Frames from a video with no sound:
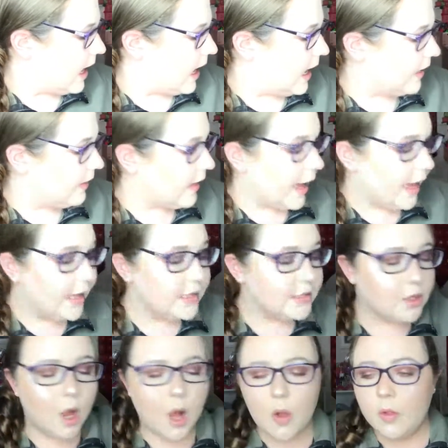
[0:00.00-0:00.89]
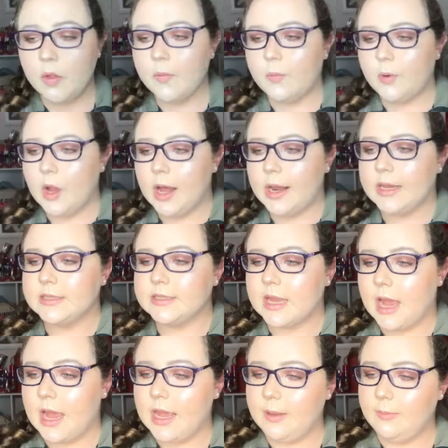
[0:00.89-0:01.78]
And that is all the products
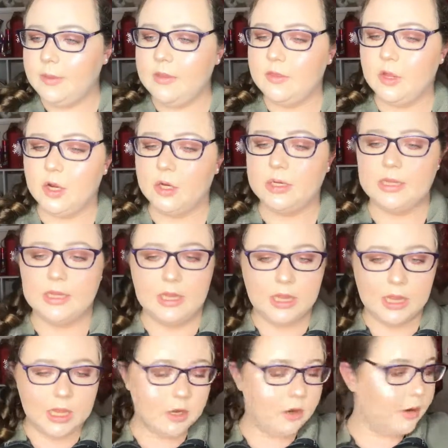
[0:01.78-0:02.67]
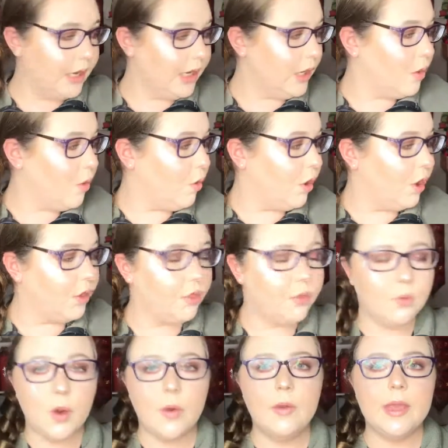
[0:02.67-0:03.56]
I am either decluttering or
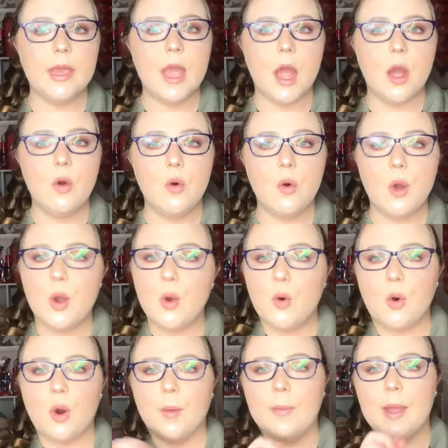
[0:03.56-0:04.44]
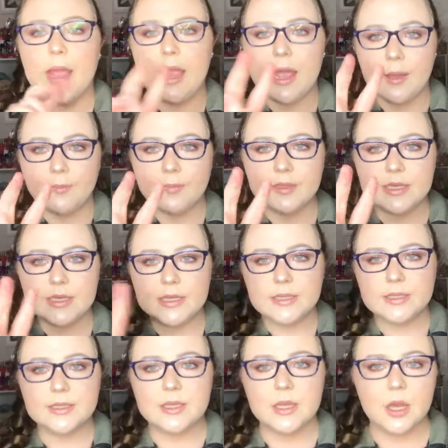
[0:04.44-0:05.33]
throwing out or my empties.
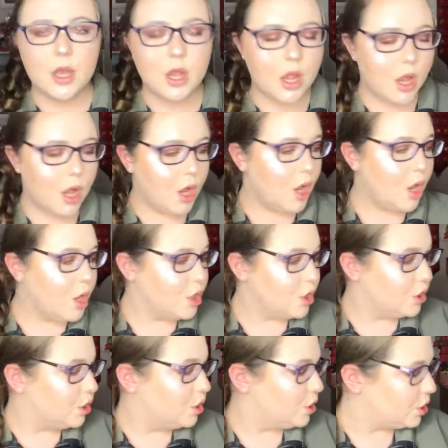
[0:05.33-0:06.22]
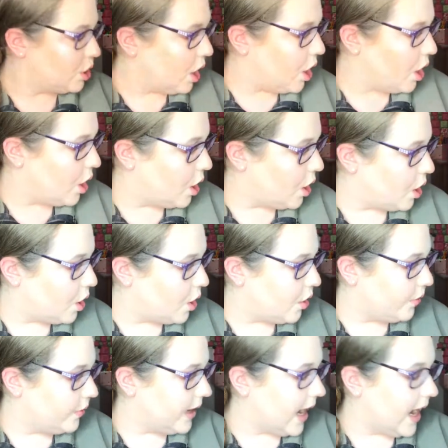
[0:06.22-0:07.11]

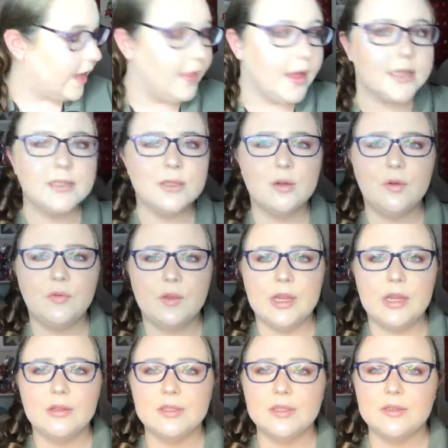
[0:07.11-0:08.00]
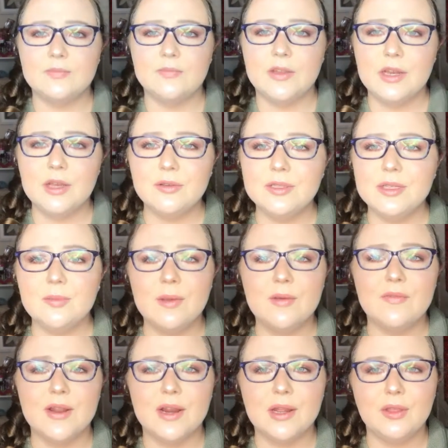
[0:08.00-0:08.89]
So yeah, that's the whole video. This video's gonna
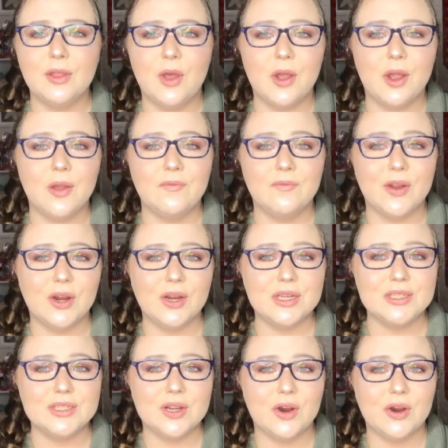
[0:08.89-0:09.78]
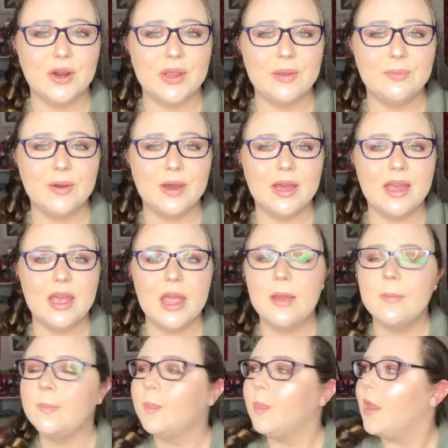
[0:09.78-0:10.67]
be very long. I'm very sorry, but
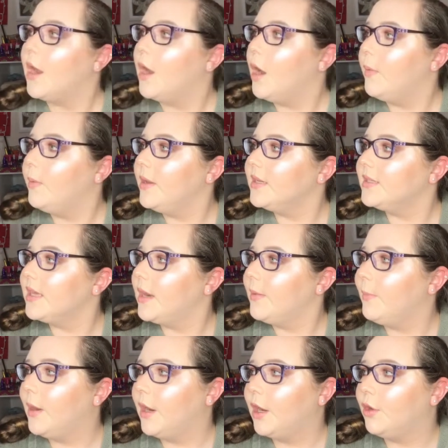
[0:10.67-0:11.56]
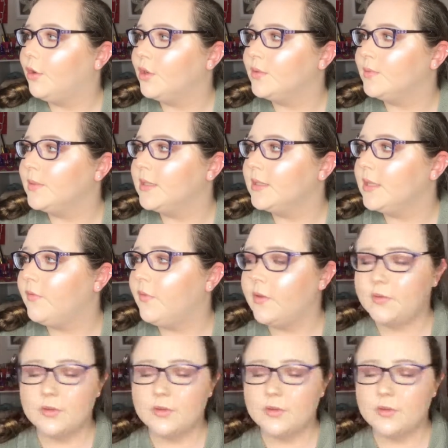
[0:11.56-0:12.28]
hope you guys had a Merry Christmas.